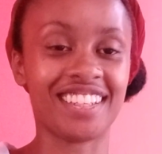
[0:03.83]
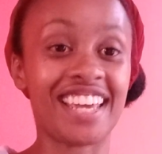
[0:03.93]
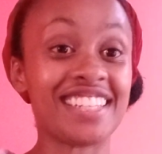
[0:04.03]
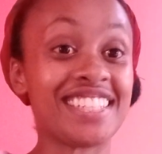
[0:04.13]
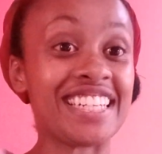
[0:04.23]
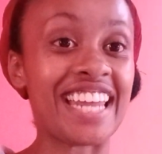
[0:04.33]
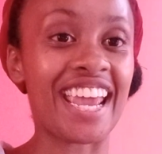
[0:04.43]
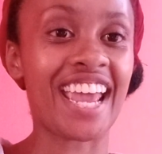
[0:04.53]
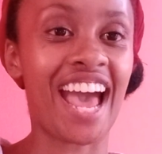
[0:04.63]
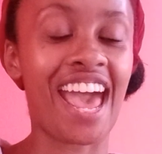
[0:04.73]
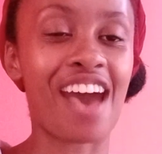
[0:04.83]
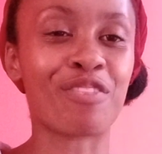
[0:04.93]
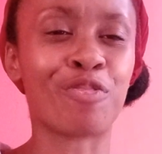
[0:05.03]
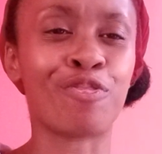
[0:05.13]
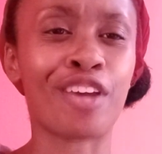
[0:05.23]
and today I
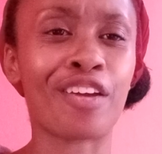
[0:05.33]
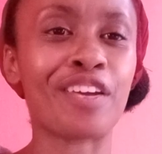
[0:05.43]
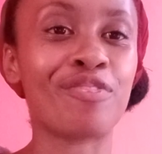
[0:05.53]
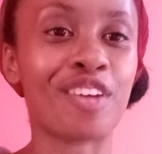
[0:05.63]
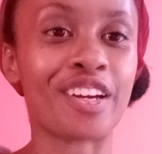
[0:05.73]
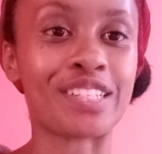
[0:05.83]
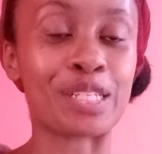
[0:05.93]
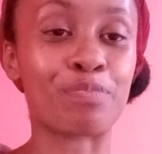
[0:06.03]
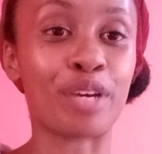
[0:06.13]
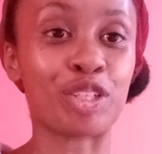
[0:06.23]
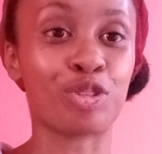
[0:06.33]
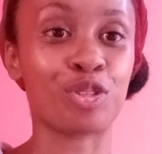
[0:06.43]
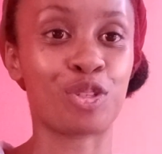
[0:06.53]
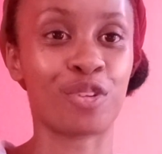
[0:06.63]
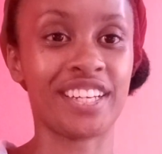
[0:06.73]
have a very, very special
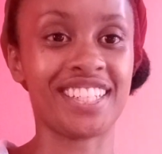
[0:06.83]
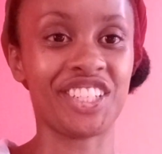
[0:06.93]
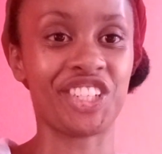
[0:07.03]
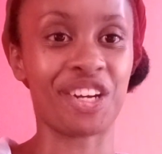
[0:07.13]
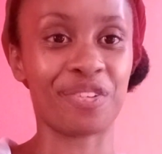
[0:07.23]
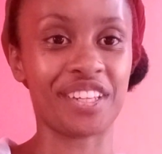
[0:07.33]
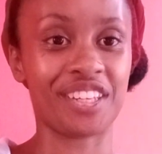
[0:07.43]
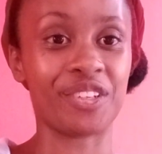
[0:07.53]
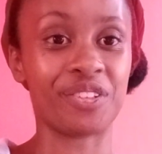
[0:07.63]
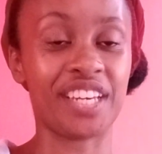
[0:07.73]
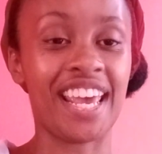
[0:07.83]
story to share with you.